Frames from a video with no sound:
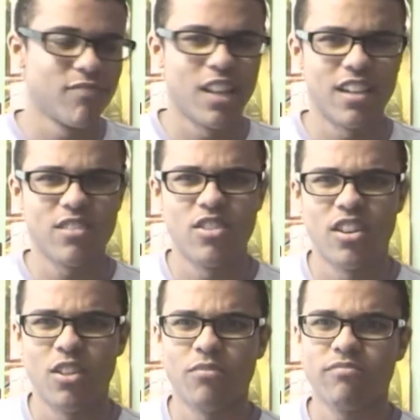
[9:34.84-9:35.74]
like,
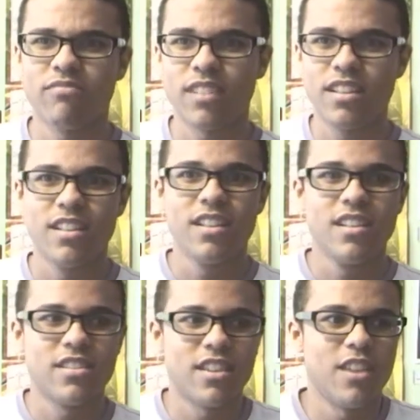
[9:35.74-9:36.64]
you know,
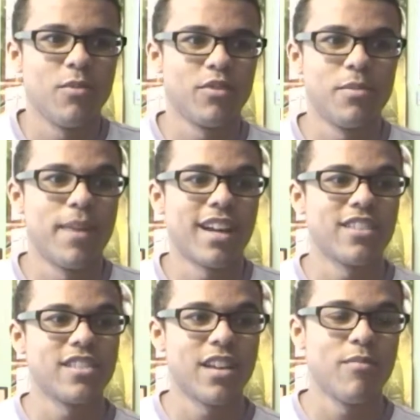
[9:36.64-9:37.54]
say you want to bang
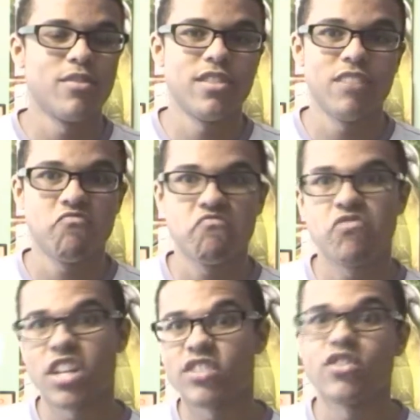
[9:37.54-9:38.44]
a celebrity,
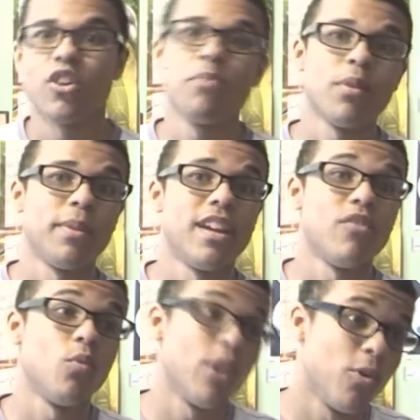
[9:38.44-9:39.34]
chances are you probably
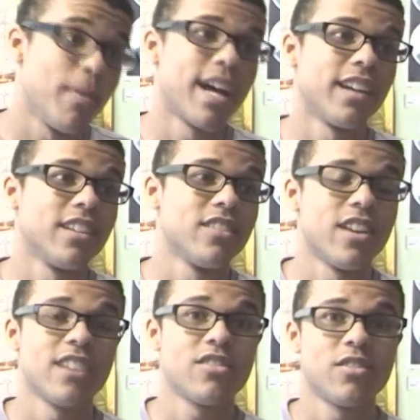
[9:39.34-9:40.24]
never will bang
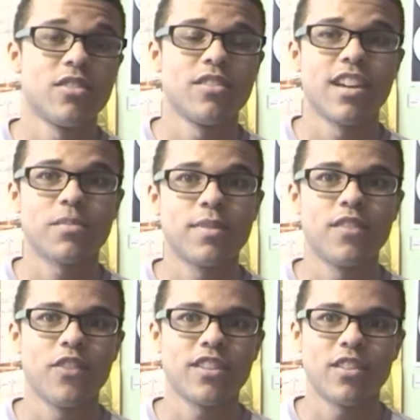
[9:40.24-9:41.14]
that
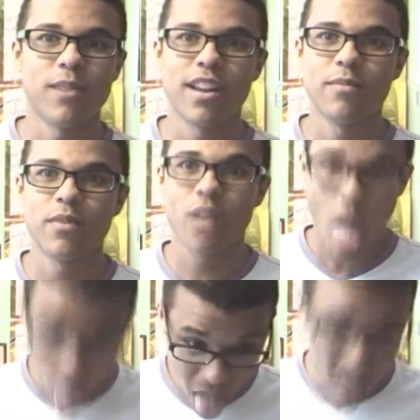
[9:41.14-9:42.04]
specific
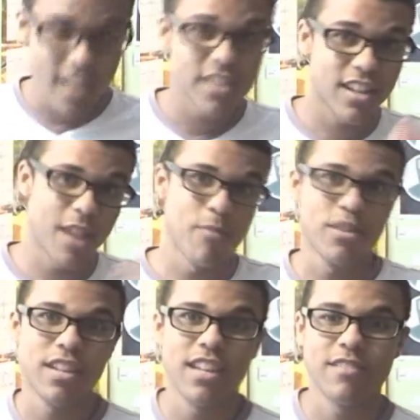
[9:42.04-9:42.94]

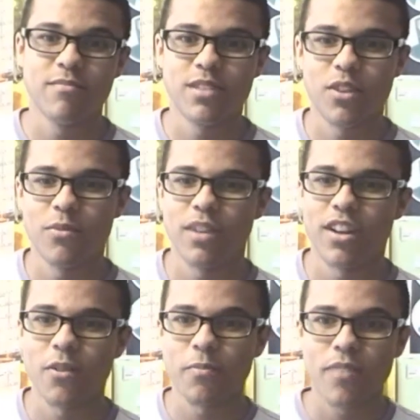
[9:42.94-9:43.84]
celebrity. So, you
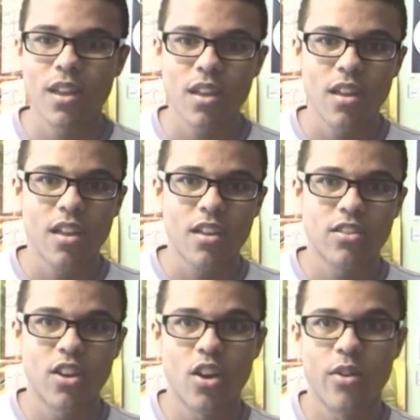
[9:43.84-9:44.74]
know,
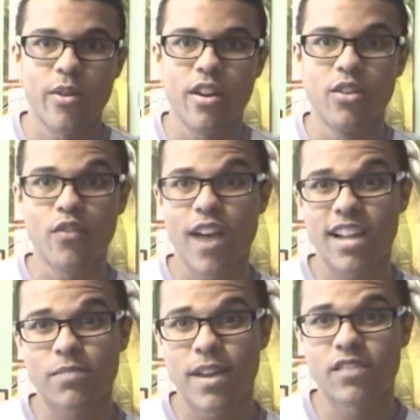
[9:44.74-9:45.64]
so another
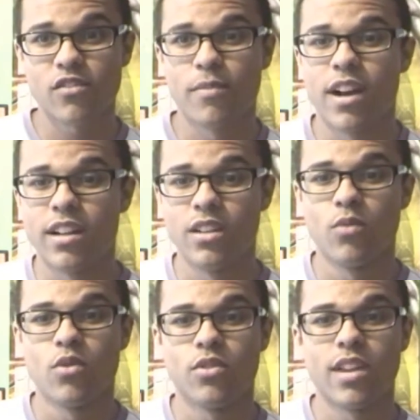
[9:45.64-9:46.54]
aspect of my
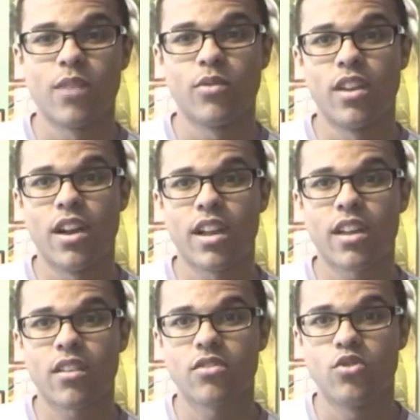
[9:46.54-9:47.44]
ideal world that I would
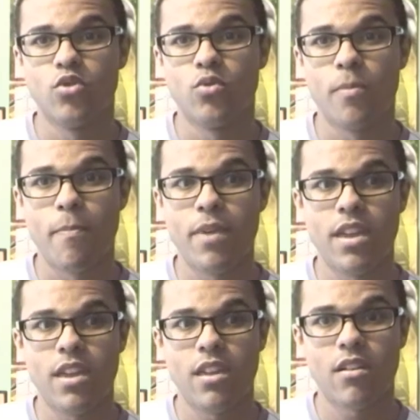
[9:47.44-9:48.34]
like to
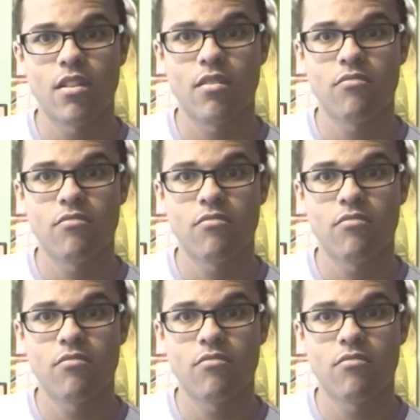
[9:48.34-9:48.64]
be,